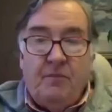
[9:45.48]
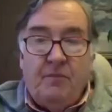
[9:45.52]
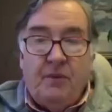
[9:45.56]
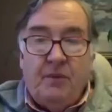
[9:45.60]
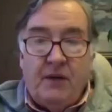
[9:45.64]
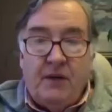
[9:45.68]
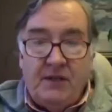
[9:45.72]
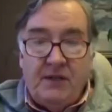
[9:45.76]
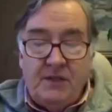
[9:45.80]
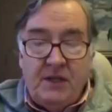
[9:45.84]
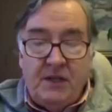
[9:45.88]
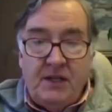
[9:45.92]

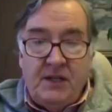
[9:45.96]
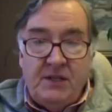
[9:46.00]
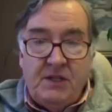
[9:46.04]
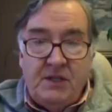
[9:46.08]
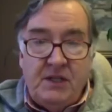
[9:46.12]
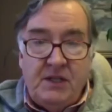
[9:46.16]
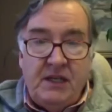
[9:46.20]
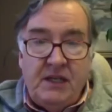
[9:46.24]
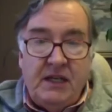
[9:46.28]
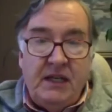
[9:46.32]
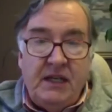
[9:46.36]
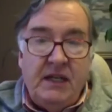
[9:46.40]

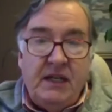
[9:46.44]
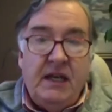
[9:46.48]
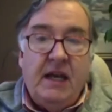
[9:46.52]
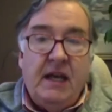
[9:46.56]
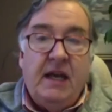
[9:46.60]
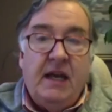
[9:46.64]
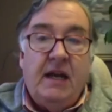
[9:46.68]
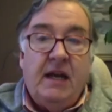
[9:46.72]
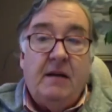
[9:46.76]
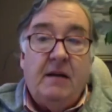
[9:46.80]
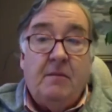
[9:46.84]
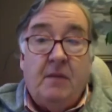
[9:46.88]
presidency
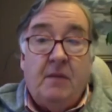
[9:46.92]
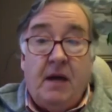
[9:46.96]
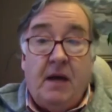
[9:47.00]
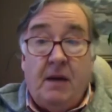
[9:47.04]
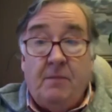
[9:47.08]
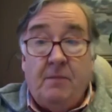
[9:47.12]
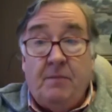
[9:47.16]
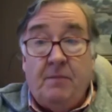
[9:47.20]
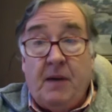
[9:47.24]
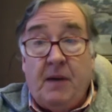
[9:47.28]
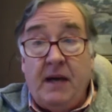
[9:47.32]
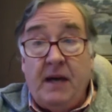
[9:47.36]
and
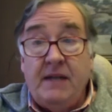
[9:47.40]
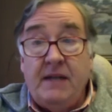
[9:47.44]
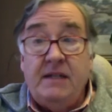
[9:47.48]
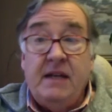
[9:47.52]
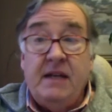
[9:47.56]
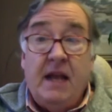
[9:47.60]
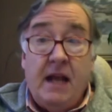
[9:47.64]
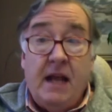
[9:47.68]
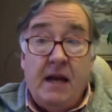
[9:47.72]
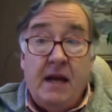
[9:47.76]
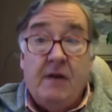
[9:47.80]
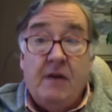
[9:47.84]
a
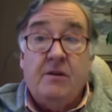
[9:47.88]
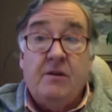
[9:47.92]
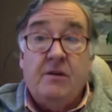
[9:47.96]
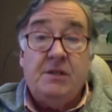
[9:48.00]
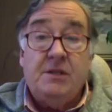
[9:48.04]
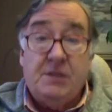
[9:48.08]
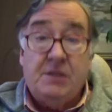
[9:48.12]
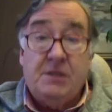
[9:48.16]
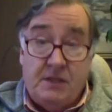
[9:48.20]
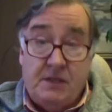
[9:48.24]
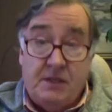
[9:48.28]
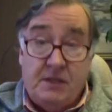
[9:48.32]

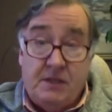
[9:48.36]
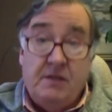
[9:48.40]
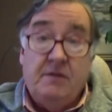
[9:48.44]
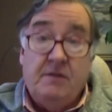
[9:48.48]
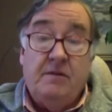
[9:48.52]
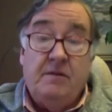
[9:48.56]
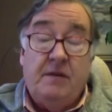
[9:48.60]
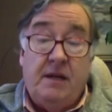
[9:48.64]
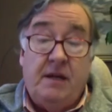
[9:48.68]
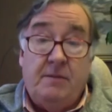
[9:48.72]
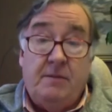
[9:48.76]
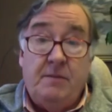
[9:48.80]
Biden-Harris
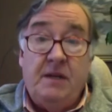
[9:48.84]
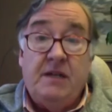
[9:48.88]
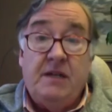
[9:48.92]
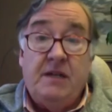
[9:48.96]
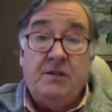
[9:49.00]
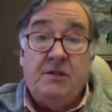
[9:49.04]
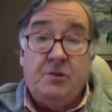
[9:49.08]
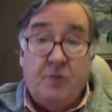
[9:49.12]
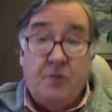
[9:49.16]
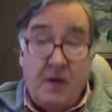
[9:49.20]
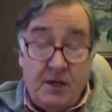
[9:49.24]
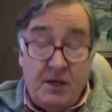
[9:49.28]

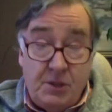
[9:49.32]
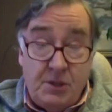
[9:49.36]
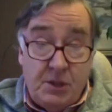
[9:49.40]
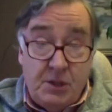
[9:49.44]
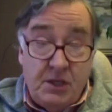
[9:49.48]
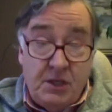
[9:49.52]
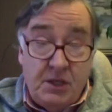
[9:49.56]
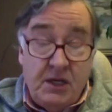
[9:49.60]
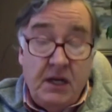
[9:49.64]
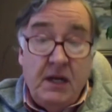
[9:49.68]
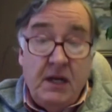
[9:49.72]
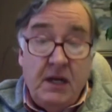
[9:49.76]

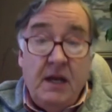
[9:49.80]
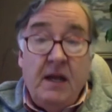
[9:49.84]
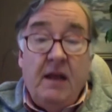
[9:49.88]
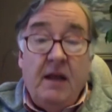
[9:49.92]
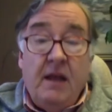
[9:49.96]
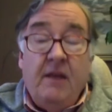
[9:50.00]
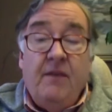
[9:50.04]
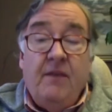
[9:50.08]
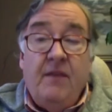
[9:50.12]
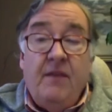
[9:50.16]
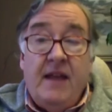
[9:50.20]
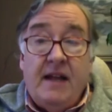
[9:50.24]
administration.
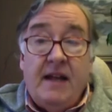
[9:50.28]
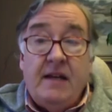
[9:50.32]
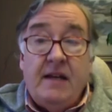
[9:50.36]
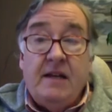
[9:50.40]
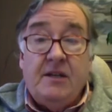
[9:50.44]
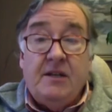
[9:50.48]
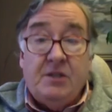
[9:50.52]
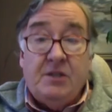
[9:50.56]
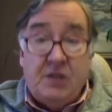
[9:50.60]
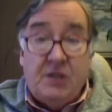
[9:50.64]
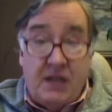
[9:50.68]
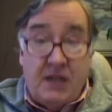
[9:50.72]
That
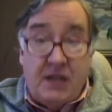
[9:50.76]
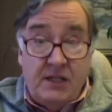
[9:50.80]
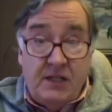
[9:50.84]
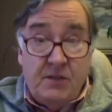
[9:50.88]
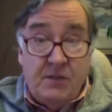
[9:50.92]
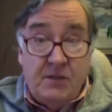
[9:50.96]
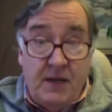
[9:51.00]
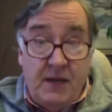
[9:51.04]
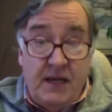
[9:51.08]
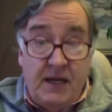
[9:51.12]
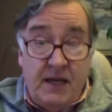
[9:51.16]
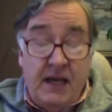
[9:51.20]

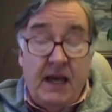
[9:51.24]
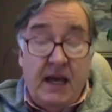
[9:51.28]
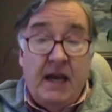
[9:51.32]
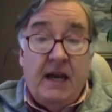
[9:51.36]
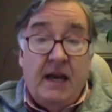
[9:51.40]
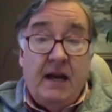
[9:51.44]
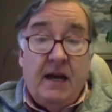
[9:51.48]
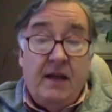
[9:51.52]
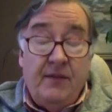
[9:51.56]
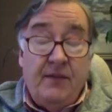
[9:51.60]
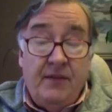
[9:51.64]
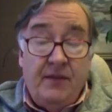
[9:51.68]
excites me,
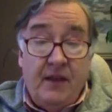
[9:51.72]
and I